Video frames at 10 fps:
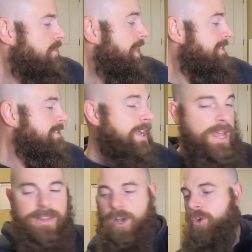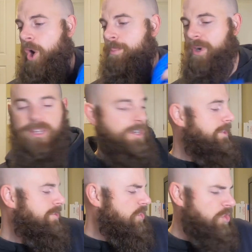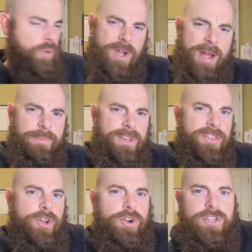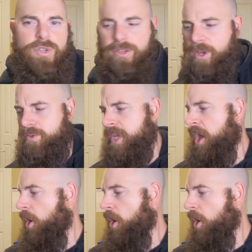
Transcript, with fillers: So that's they'll go pretty good. There's a soul comp in the 30s on those.